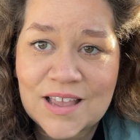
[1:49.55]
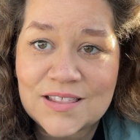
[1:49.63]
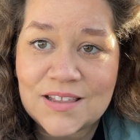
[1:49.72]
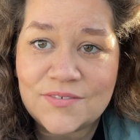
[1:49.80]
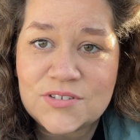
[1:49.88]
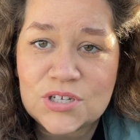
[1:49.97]

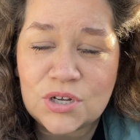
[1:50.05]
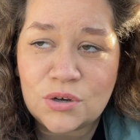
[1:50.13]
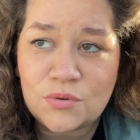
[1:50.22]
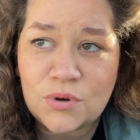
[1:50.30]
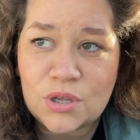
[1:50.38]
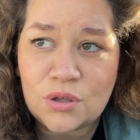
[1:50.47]
I'd love to
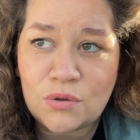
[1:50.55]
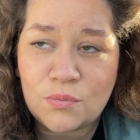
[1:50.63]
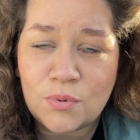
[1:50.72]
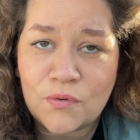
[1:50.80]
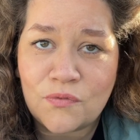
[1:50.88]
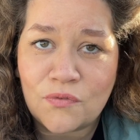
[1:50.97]
know what you
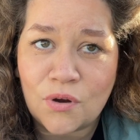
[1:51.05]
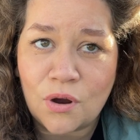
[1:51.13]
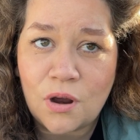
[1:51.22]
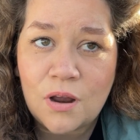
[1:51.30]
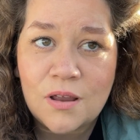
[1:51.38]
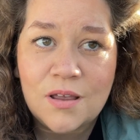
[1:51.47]
prefer.